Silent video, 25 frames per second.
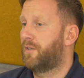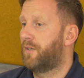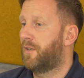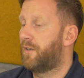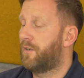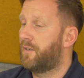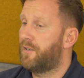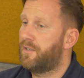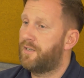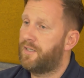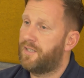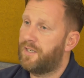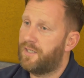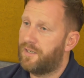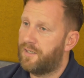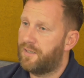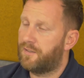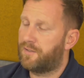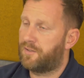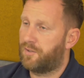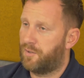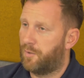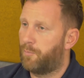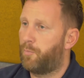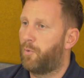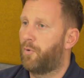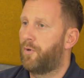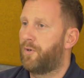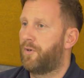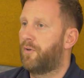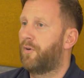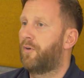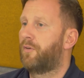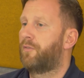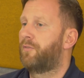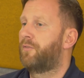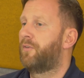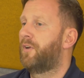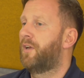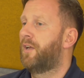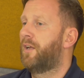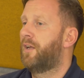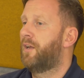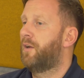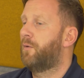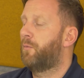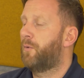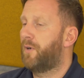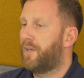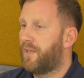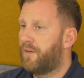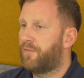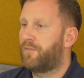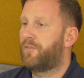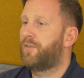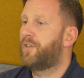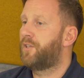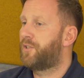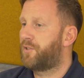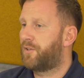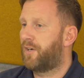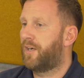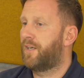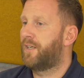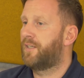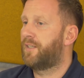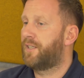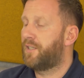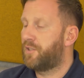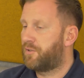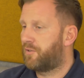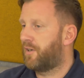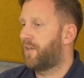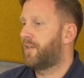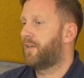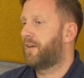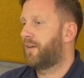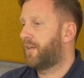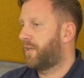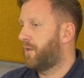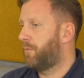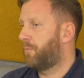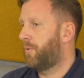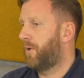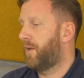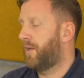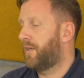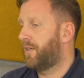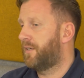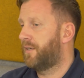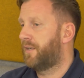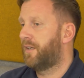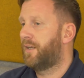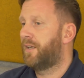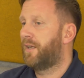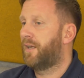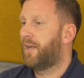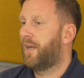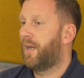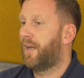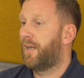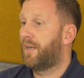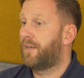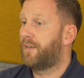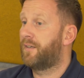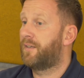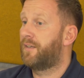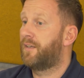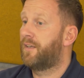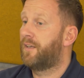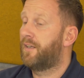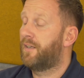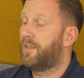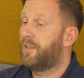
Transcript: and to the point of whenever he trained like he played, and,